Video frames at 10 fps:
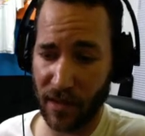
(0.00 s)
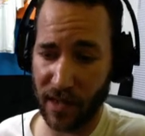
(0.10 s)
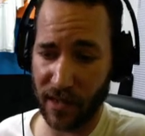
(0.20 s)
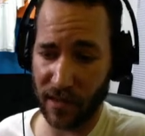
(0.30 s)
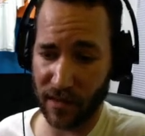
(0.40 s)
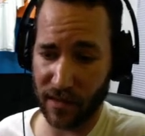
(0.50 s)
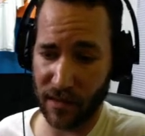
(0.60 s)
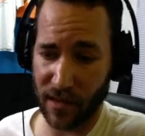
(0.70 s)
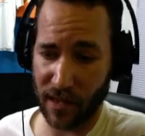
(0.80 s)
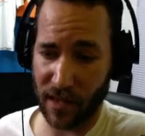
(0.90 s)
your next
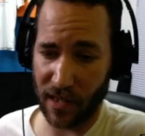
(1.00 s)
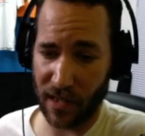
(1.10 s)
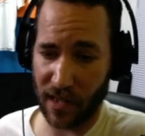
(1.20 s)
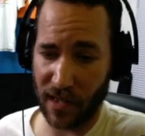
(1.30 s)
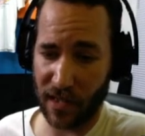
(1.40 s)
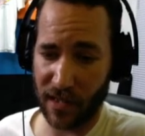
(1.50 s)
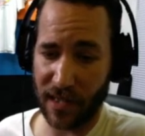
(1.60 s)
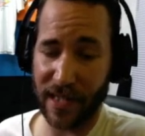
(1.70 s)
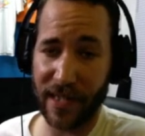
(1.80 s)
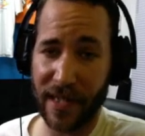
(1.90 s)
video for
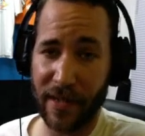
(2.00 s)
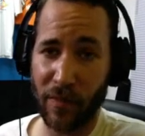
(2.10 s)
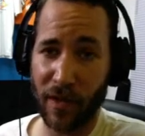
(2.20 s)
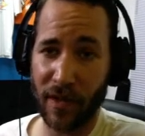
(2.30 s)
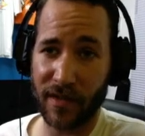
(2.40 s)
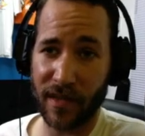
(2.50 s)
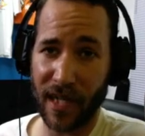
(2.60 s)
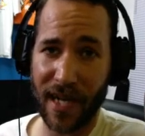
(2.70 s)
it. It, it was.